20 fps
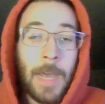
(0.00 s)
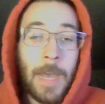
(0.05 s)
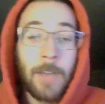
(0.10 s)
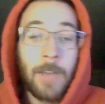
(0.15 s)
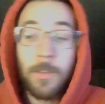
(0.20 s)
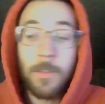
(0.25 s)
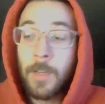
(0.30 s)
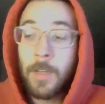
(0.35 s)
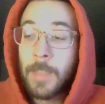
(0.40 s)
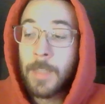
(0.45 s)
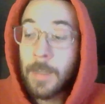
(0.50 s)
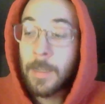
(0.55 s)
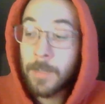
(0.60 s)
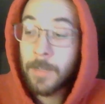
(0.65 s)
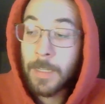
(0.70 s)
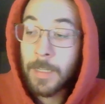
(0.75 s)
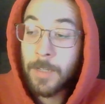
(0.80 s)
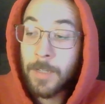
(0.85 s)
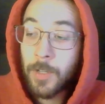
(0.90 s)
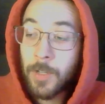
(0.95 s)
on their
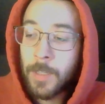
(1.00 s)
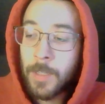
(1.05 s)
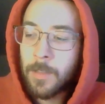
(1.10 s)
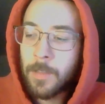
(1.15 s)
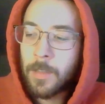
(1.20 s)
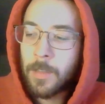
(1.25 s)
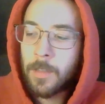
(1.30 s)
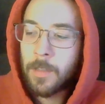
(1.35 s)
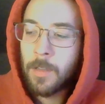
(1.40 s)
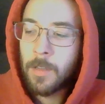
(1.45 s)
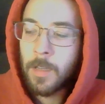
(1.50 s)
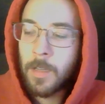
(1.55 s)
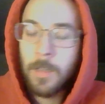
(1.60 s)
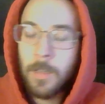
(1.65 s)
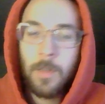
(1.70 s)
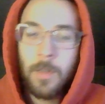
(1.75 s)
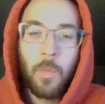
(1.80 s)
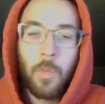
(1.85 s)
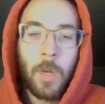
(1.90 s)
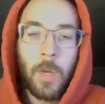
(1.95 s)
teachings in
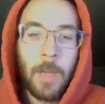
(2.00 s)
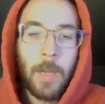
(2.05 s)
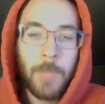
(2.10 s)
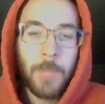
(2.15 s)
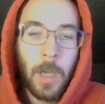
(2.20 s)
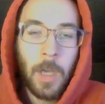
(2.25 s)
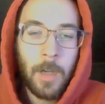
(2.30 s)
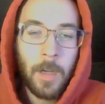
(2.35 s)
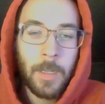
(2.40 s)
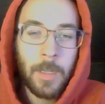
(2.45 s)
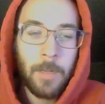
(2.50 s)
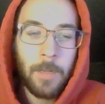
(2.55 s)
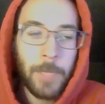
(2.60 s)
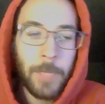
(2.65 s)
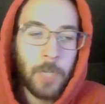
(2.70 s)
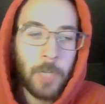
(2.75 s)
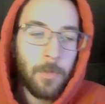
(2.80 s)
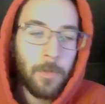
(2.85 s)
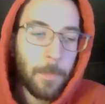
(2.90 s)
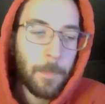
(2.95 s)
what I'm talking
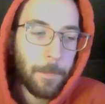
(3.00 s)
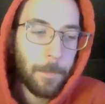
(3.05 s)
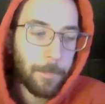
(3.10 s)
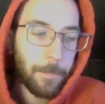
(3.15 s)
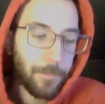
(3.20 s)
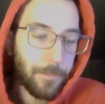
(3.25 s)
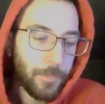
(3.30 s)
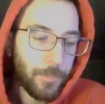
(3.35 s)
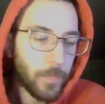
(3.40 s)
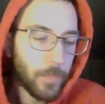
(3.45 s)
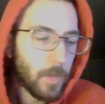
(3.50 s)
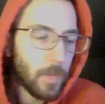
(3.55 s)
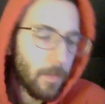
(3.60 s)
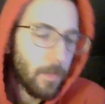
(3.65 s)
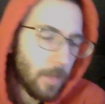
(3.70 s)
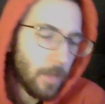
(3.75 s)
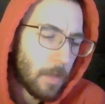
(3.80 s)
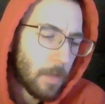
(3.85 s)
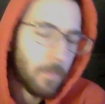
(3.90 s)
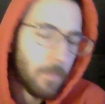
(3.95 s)
about.
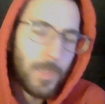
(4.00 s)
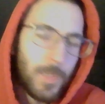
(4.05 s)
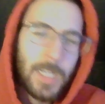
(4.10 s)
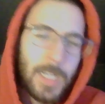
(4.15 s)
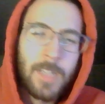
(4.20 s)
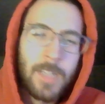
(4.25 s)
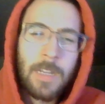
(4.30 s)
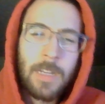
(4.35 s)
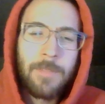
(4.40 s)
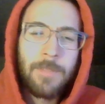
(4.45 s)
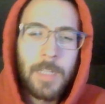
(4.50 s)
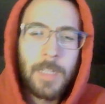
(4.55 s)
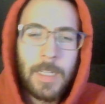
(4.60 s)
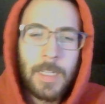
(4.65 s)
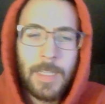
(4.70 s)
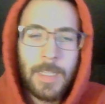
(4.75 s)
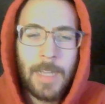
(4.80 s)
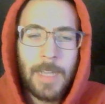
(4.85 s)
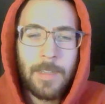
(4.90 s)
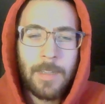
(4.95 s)
Because I feel like
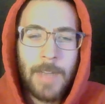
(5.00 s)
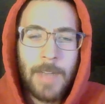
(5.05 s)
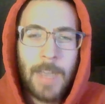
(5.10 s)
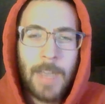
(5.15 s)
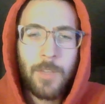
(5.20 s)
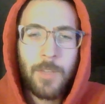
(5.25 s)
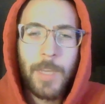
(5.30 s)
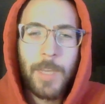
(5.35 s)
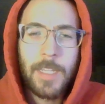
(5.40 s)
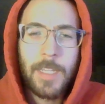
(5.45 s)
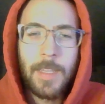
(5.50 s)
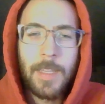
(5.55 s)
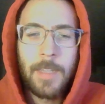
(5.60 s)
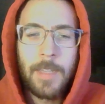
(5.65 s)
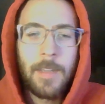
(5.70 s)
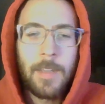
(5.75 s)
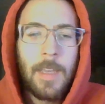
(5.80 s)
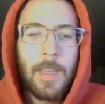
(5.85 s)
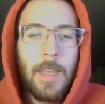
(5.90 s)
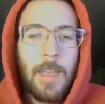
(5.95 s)
that's an aspect that
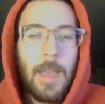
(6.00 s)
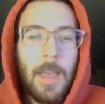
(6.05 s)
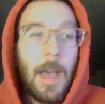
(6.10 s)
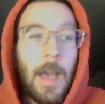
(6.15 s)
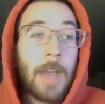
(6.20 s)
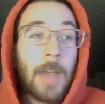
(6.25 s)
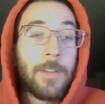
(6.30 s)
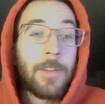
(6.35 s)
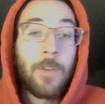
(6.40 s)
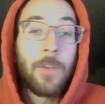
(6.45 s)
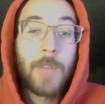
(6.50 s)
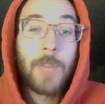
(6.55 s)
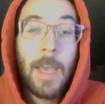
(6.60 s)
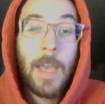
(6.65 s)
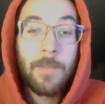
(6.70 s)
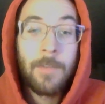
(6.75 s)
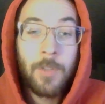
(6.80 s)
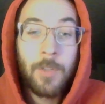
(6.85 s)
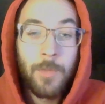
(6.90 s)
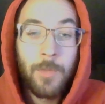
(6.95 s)
I don't have
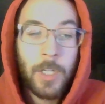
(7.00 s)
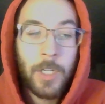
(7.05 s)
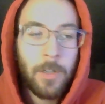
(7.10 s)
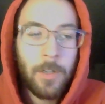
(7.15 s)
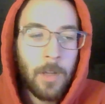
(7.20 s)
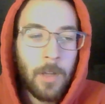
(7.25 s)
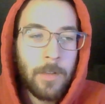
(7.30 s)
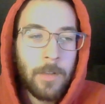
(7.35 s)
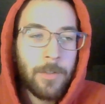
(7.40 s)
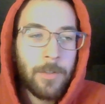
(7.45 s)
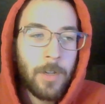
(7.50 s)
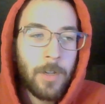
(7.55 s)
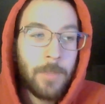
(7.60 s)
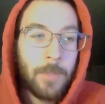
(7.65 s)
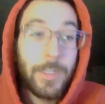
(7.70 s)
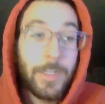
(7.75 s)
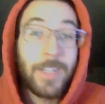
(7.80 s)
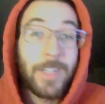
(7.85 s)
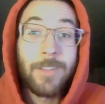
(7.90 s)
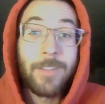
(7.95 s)
too much knowledge on
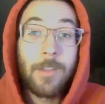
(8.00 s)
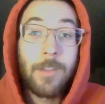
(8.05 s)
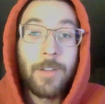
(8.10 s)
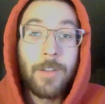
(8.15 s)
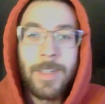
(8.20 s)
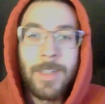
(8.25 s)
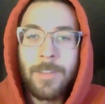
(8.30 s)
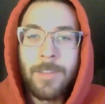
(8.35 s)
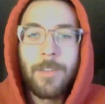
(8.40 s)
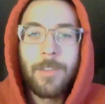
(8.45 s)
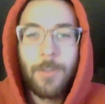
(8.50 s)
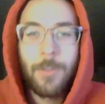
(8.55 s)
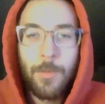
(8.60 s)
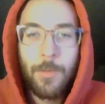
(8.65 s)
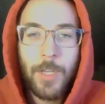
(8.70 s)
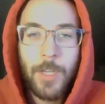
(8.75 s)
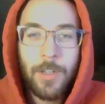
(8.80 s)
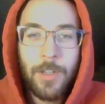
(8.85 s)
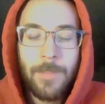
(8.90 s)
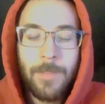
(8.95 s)
because there isn't too
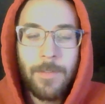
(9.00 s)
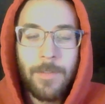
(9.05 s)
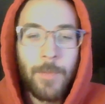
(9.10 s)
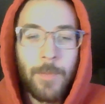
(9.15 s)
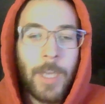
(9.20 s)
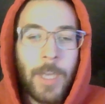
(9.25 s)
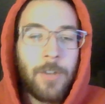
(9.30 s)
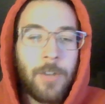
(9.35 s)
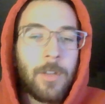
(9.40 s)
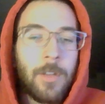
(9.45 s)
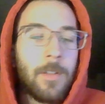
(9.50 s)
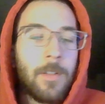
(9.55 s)
much information.